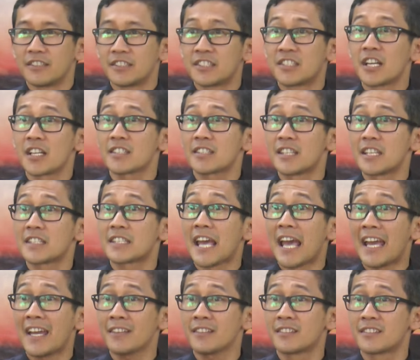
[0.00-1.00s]
Just these
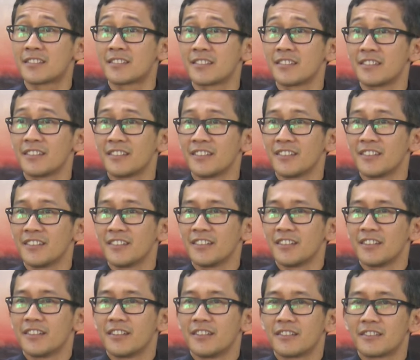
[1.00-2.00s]
hands?
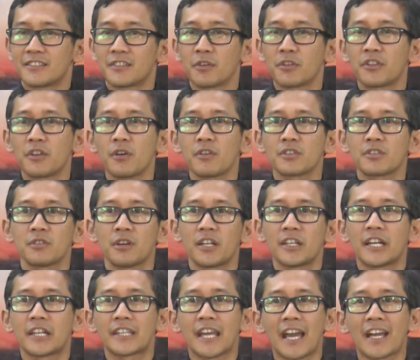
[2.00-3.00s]
So, those who
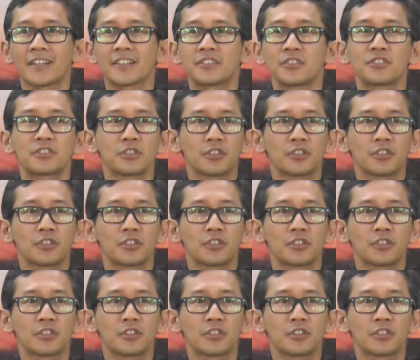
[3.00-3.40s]
are not anxious,